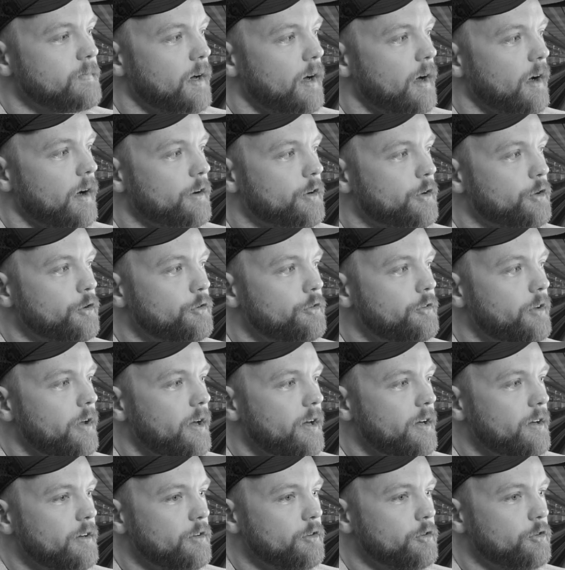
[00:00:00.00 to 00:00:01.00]
A good
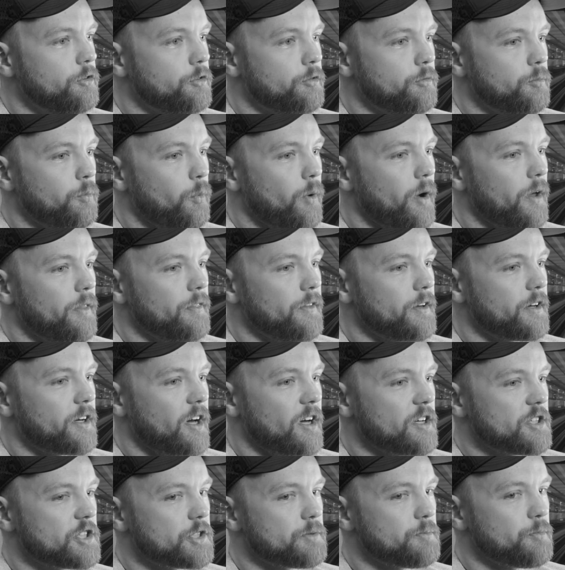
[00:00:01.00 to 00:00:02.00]
day is when the
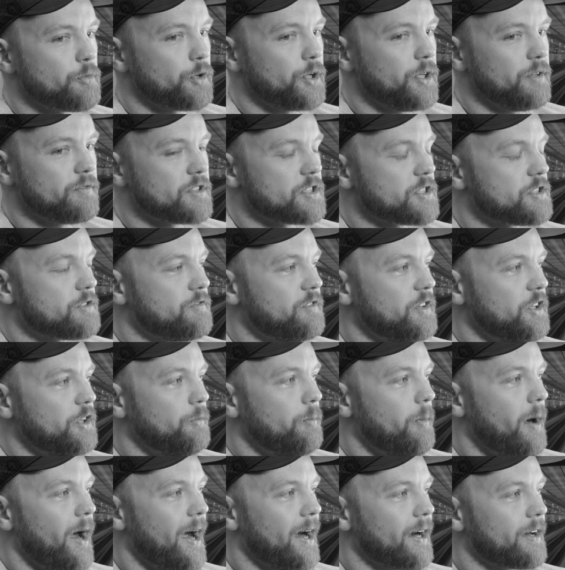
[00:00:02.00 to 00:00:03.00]
customer gives us
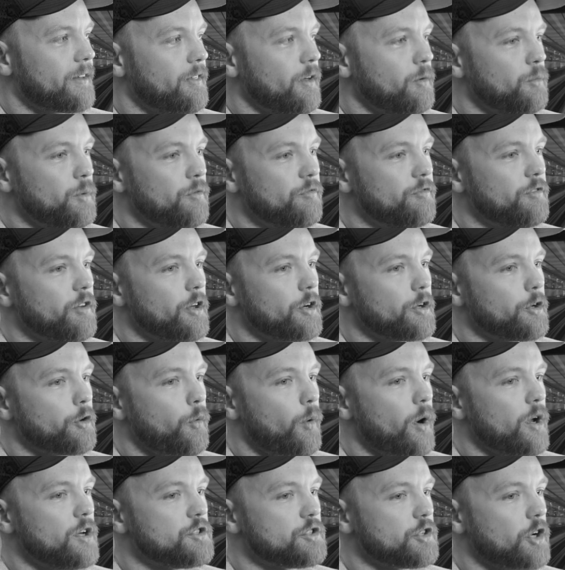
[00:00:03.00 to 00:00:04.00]
feedback that we've done a
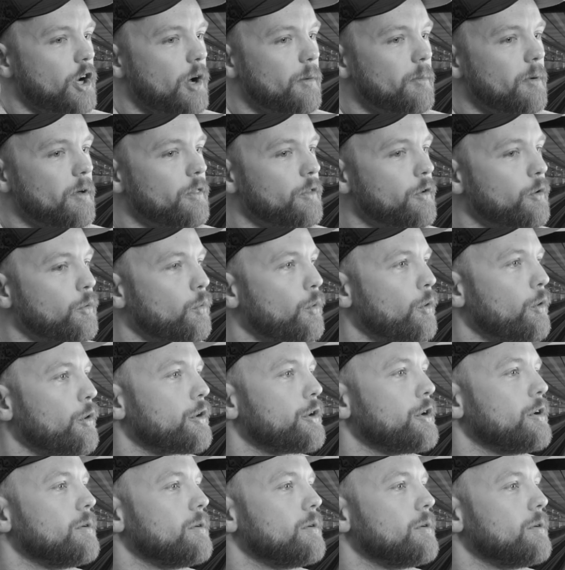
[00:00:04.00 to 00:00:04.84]
great job on their work.